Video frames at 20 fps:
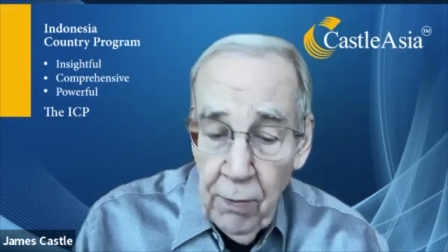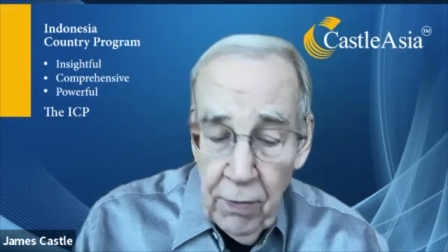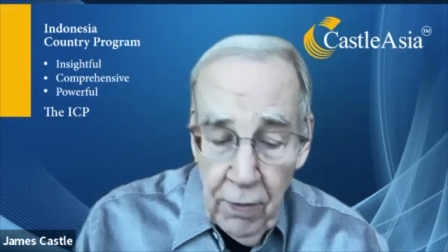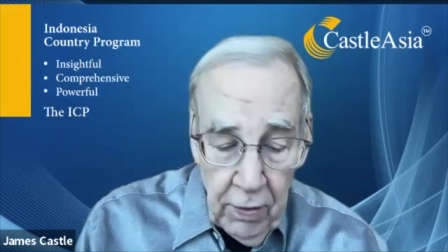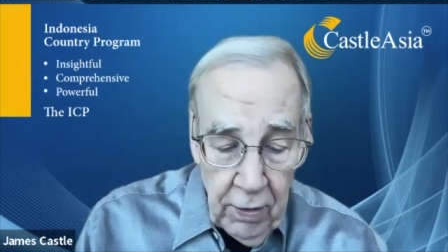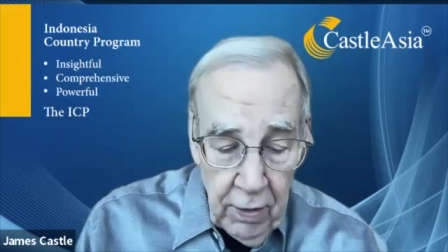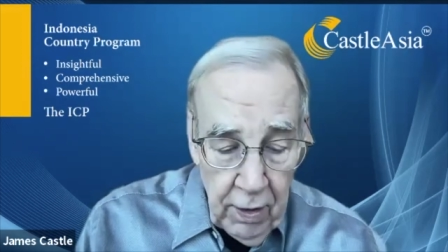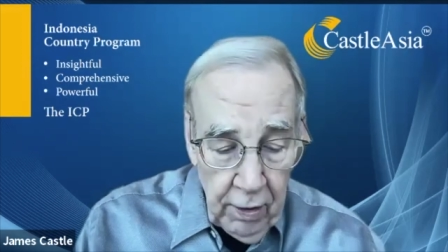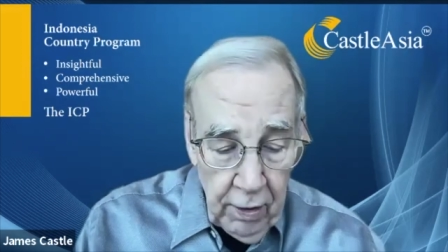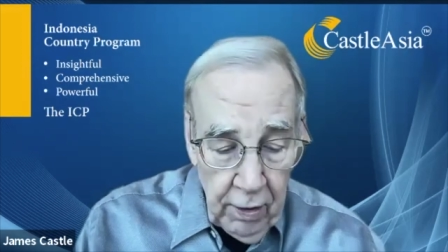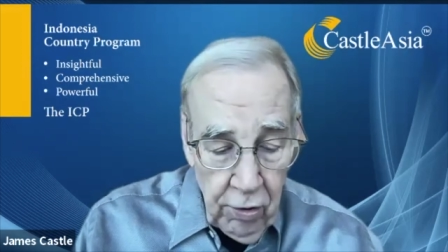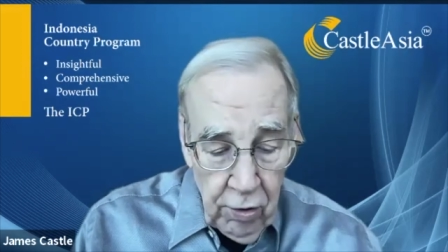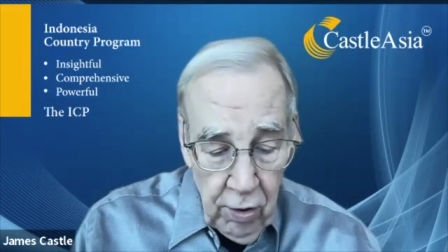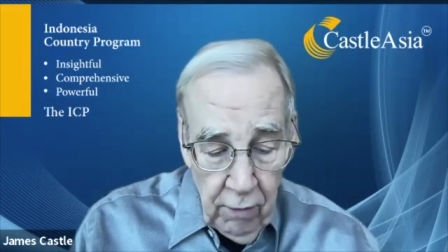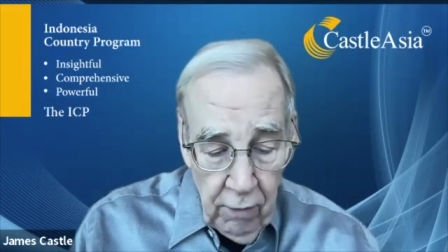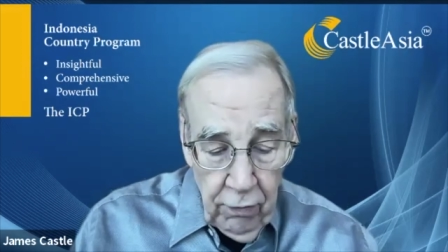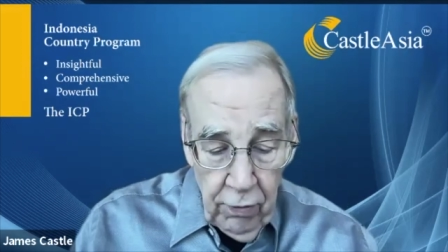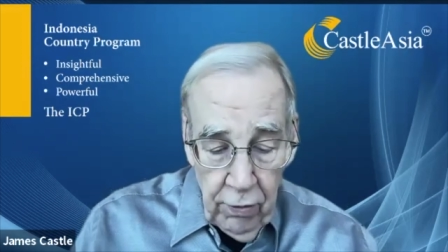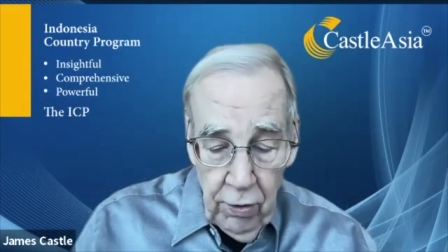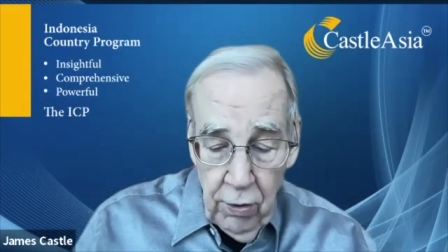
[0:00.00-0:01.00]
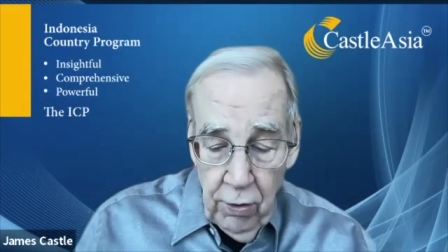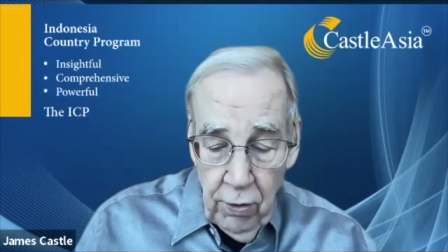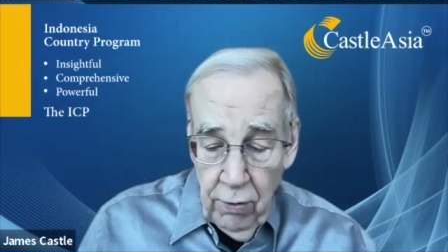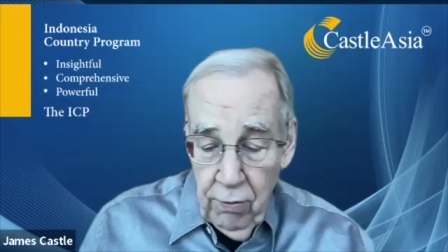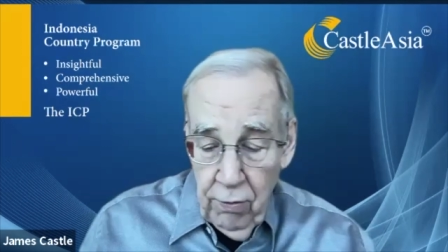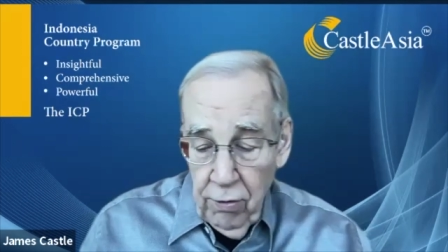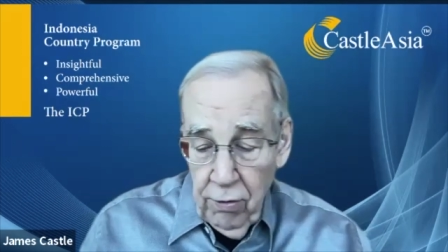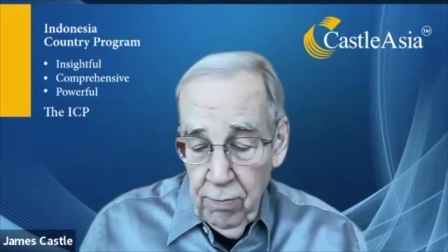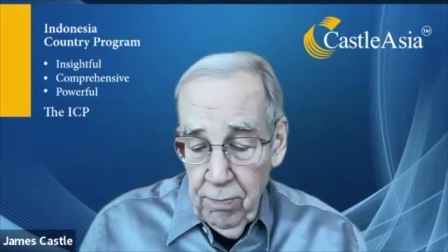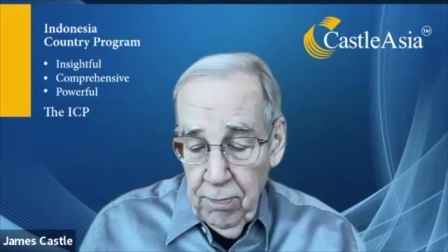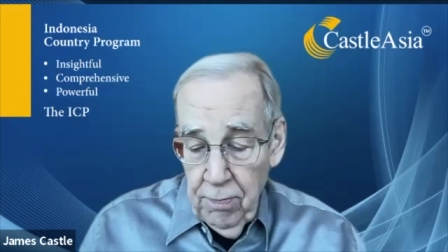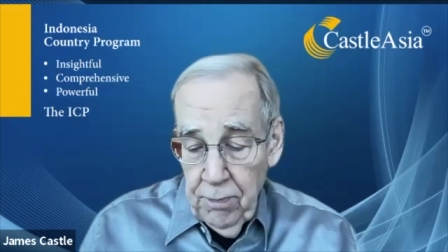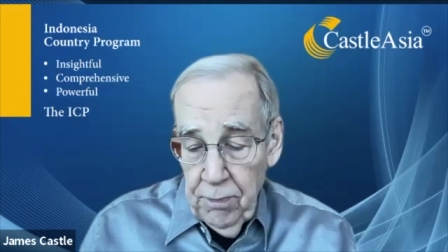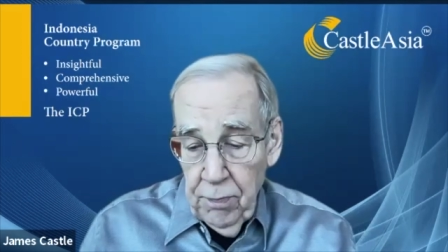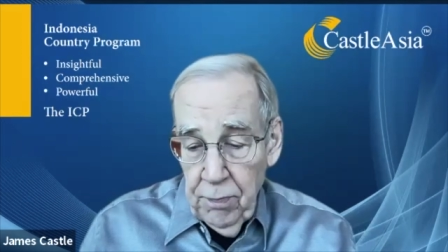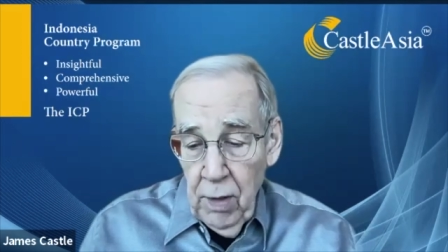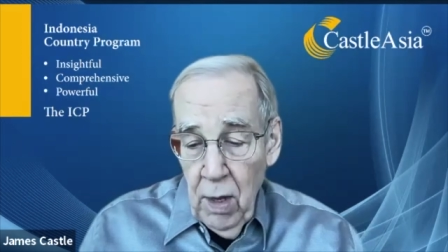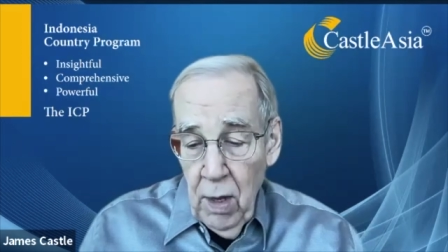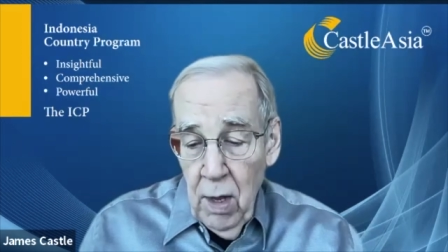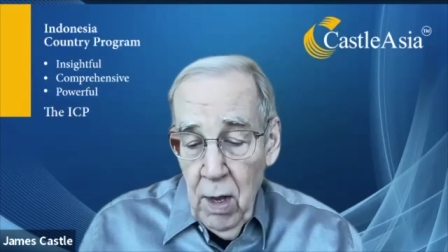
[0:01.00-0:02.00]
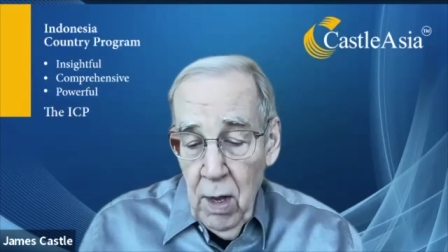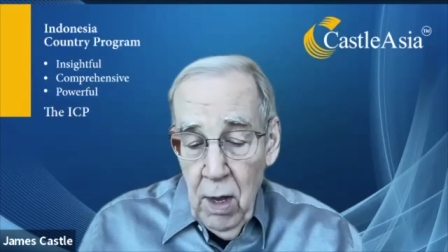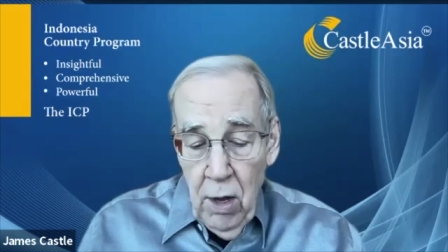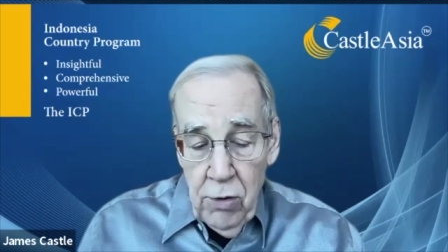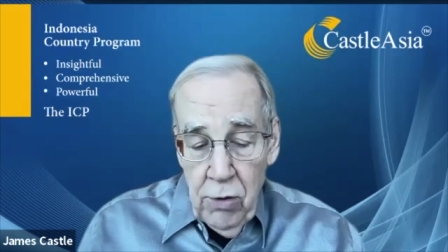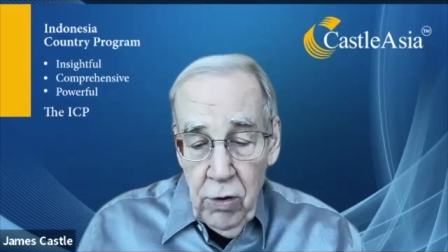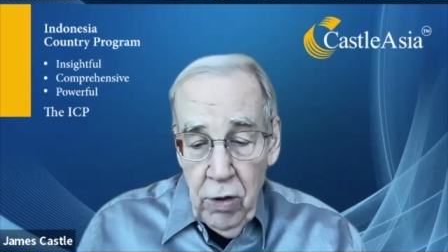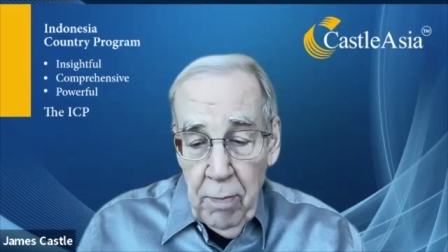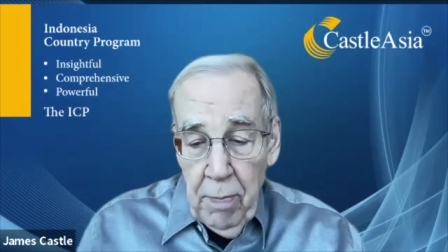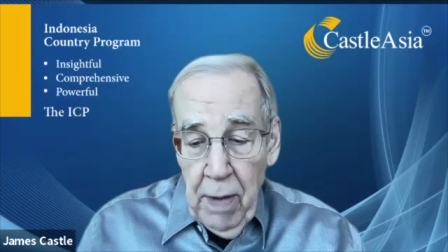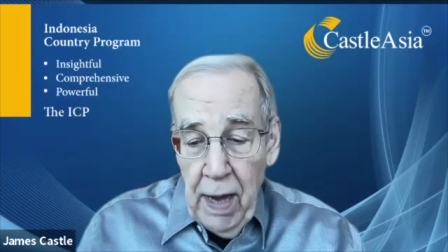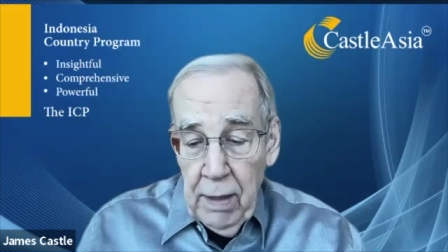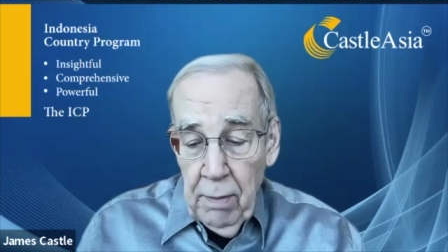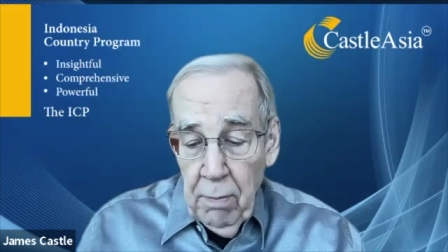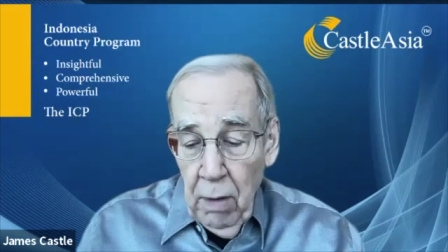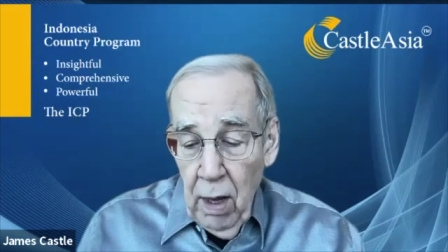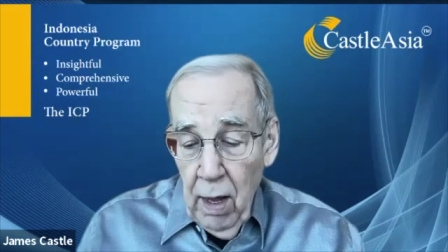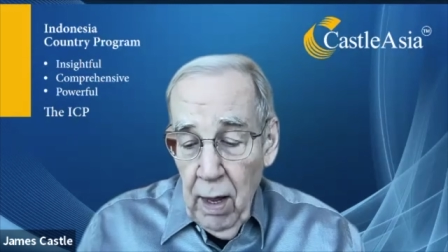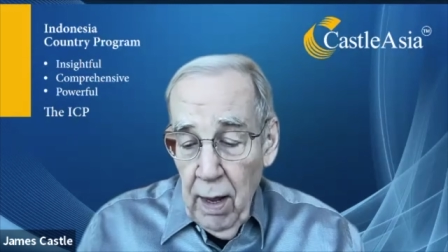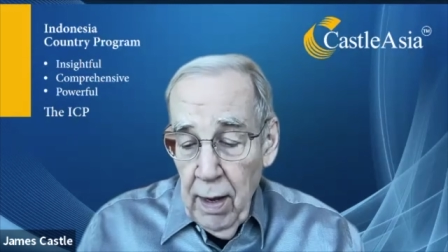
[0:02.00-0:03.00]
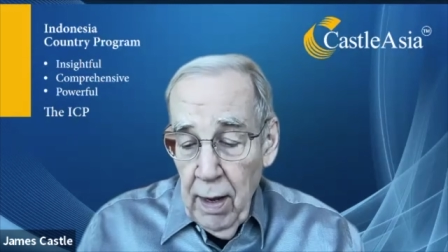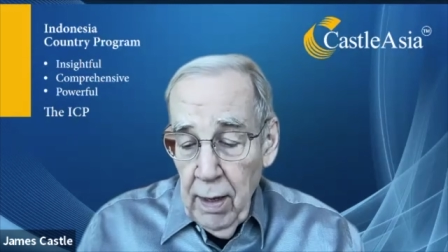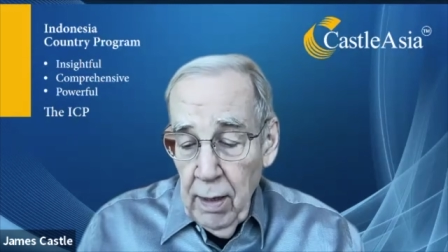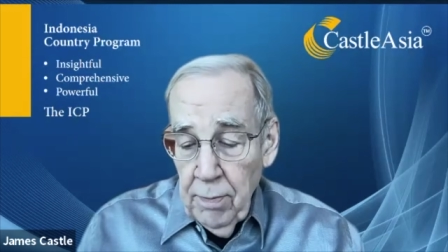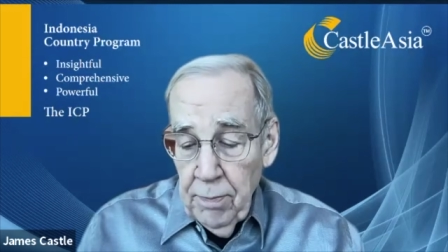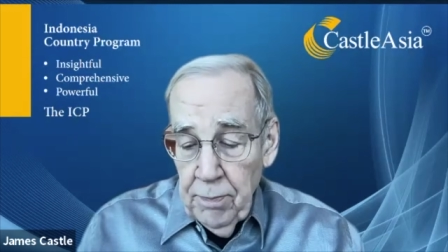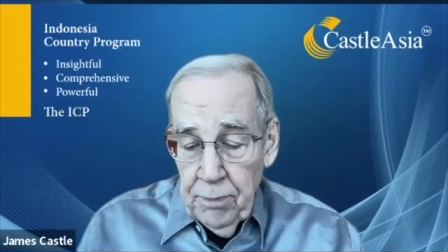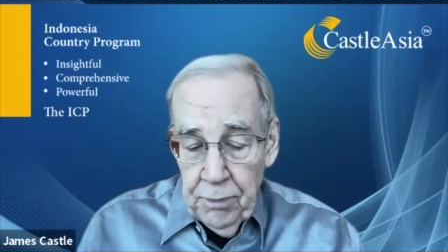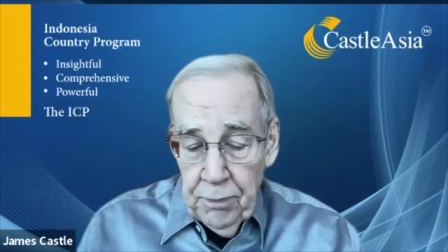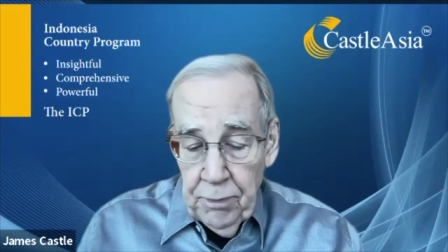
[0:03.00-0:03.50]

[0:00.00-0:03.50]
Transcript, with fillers: within the next several years. So the bottom line,